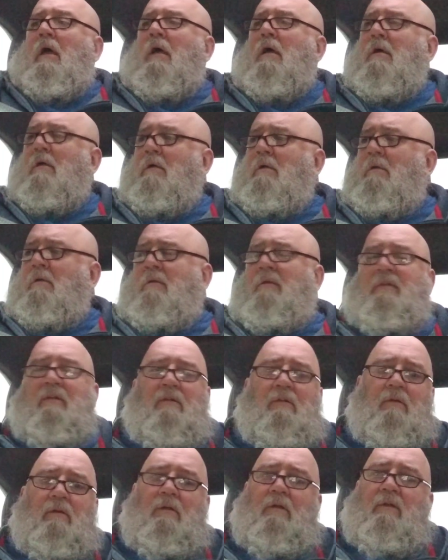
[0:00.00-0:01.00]

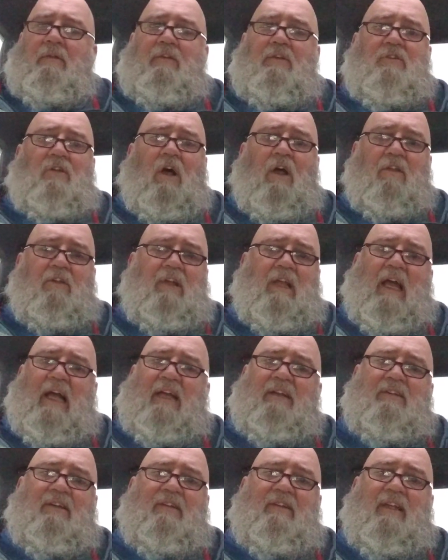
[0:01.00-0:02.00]
there's all
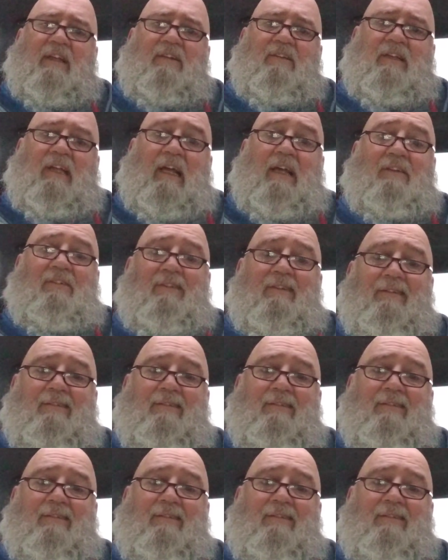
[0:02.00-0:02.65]
kinds of things, guys.